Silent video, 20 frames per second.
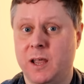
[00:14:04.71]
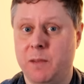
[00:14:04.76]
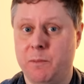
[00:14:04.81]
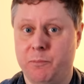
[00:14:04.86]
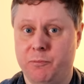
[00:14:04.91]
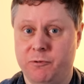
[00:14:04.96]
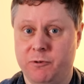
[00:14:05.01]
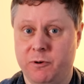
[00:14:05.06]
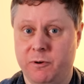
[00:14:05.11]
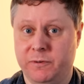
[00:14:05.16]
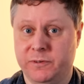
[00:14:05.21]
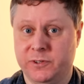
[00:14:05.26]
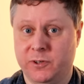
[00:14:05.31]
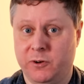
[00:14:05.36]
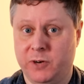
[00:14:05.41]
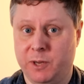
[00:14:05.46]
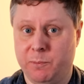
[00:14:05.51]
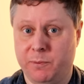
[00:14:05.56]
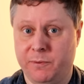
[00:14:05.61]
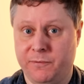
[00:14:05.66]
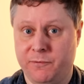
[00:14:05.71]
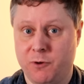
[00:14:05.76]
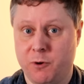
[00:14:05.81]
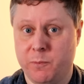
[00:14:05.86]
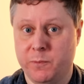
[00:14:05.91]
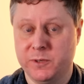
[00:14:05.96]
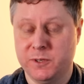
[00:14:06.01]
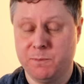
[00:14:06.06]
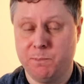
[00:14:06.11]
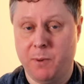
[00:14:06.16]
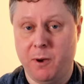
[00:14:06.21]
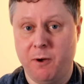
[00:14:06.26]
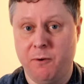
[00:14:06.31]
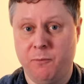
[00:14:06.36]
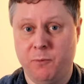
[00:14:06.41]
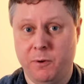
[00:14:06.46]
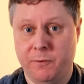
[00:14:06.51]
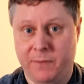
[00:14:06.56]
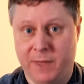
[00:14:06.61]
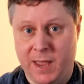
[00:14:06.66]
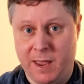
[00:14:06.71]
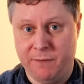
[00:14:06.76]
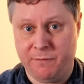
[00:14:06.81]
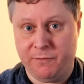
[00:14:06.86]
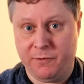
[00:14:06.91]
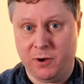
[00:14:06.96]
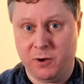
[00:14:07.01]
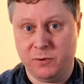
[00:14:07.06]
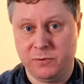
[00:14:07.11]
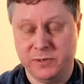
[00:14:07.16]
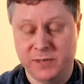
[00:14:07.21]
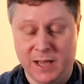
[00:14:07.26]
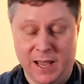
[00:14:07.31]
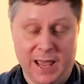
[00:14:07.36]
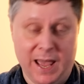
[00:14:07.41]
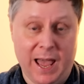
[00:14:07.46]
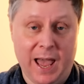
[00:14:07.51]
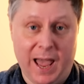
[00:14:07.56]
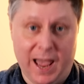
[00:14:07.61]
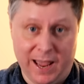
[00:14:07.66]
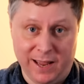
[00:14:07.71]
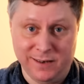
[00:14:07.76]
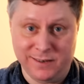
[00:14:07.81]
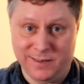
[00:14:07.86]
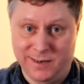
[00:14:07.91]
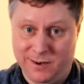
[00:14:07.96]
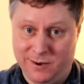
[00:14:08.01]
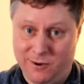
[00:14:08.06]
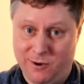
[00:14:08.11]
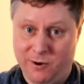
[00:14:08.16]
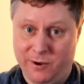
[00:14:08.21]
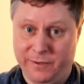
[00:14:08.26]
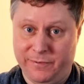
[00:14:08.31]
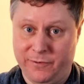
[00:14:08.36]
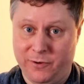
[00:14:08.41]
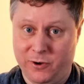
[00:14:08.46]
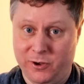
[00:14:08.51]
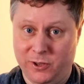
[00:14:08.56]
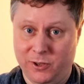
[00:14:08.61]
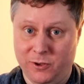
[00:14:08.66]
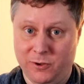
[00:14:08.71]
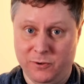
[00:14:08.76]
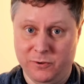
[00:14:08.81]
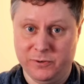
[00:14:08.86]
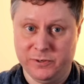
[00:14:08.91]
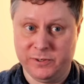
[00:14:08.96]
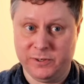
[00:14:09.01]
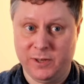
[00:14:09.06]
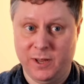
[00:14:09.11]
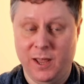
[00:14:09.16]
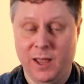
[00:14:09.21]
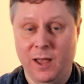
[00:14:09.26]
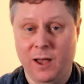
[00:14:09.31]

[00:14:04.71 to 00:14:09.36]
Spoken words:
improve sonic performance both with headphones and in hi-fi use.